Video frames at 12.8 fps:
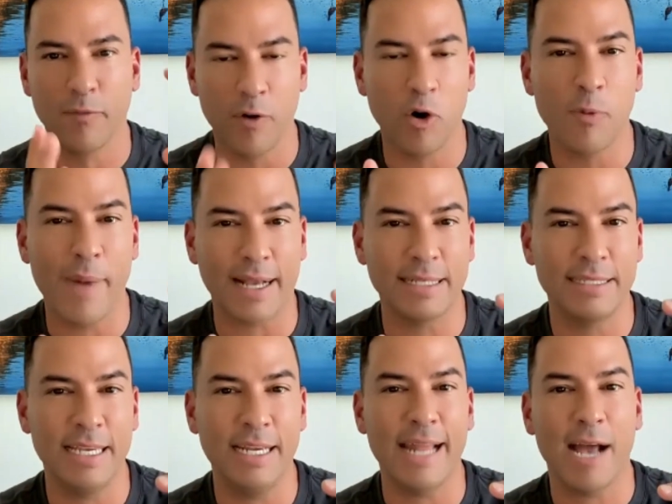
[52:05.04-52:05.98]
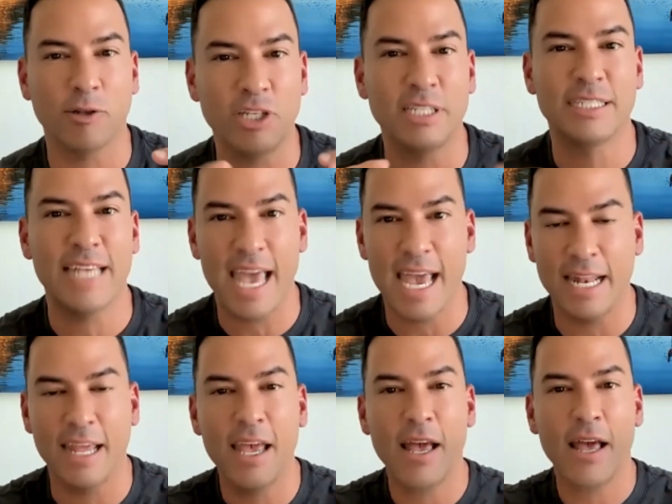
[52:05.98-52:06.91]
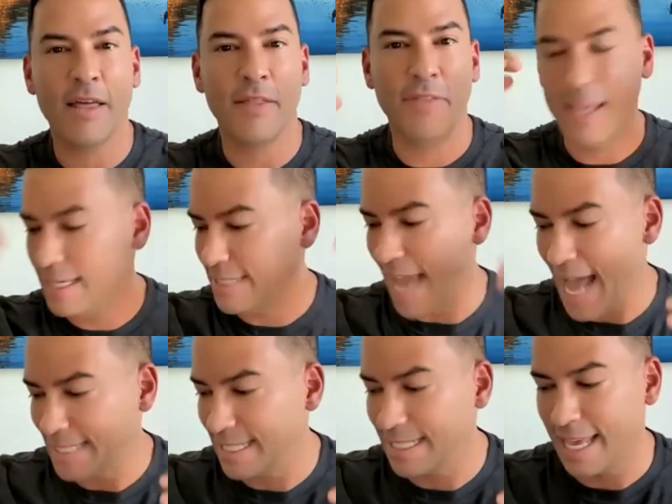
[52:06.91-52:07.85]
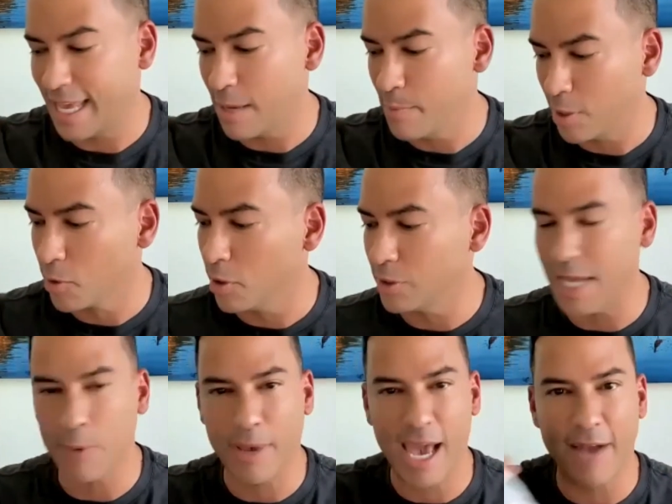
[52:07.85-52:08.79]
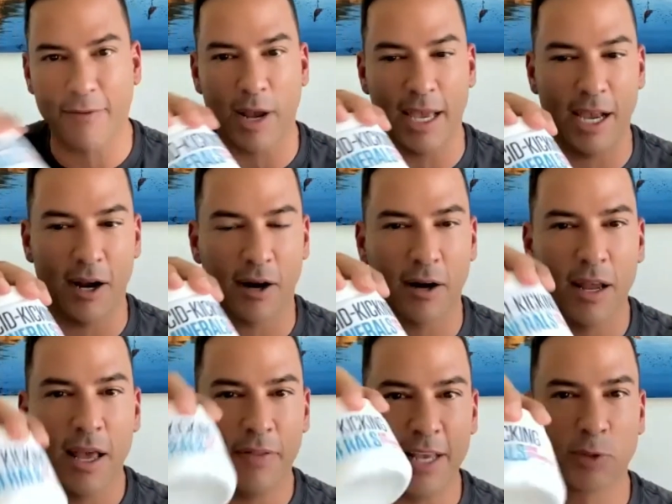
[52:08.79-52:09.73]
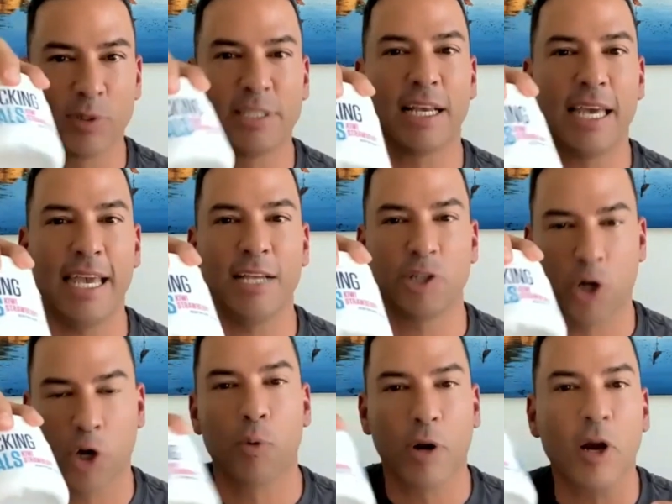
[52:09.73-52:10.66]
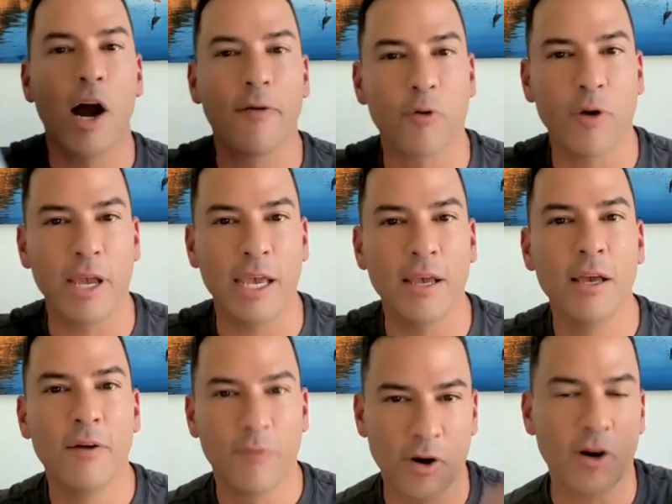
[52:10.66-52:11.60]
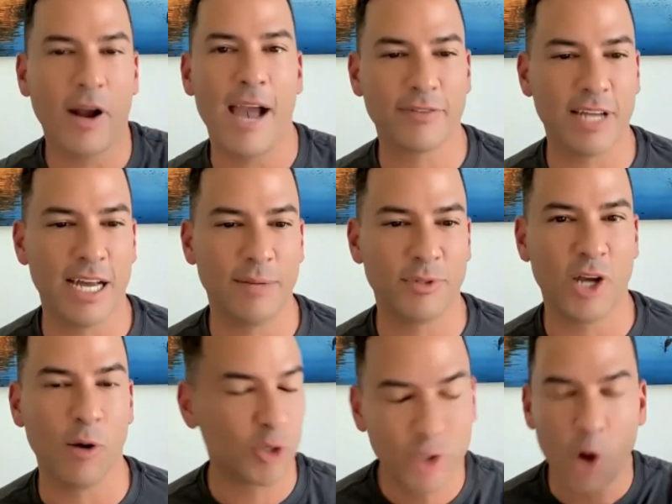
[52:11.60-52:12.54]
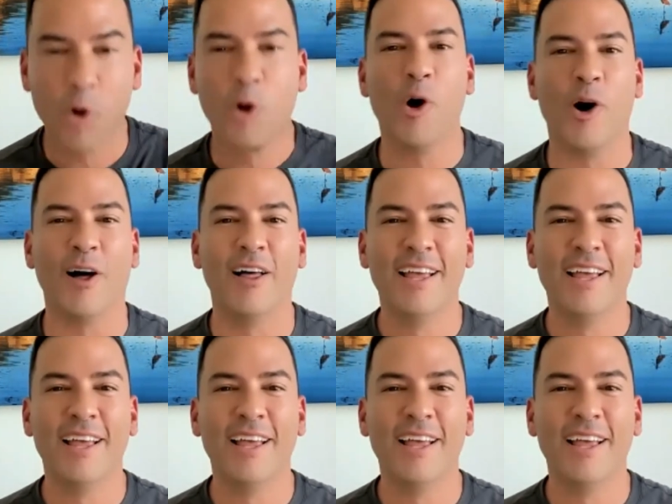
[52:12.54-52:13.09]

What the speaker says: in Vogue magazine how she said these acid kicking minerals that we have right here, this was the key to her recovery for her halftime show. It was so cool.